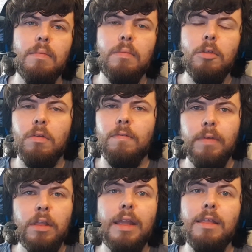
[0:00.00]
sort of
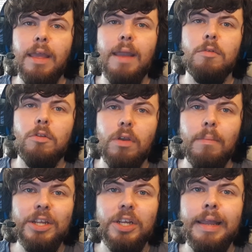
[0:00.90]
extended games industry,
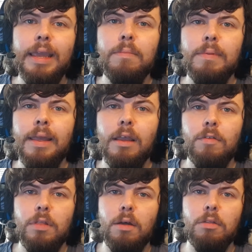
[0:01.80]
Magic Leap laying off
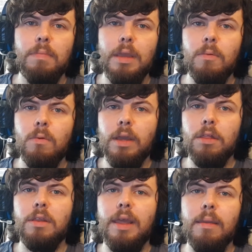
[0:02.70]
1,000 people
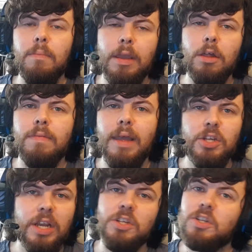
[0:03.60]
yesterday because of their
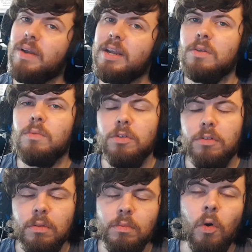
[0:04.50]
change of direction, which is
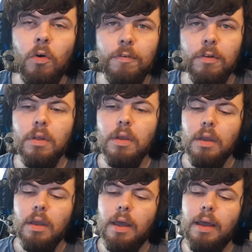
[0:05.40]
awful.
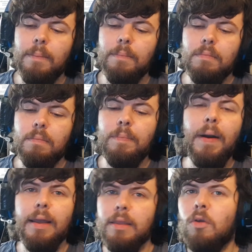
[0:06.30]

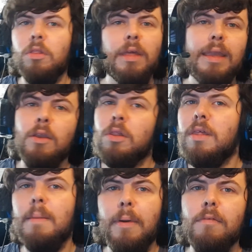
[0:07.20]
But you're
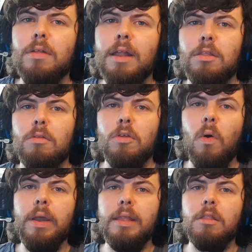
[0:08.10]
seeing both sides of those
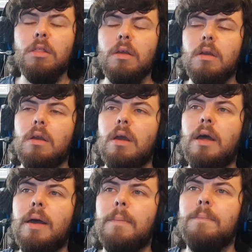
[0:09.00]
coins.
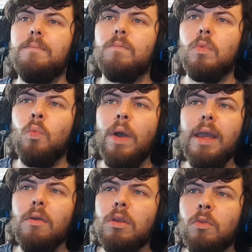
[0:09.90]

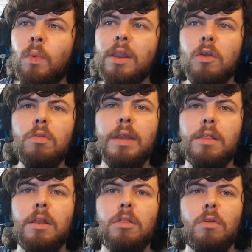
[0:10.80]
Where do you think it's
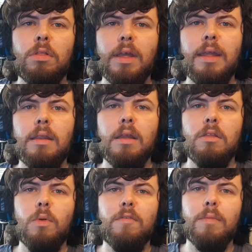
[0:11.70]
going to sort of sit in
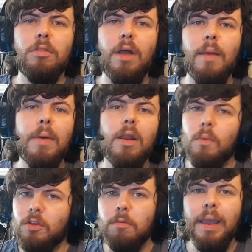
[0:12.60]
12 months' time? I know
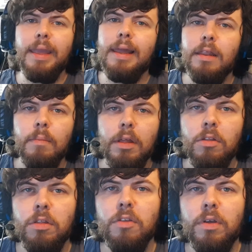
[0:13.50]
we're just speculating, but it's
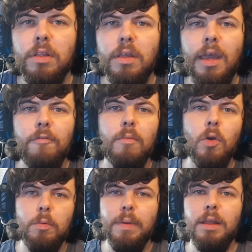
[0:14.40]
just interesting to hear from your
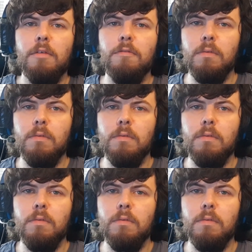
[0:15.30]
perspective.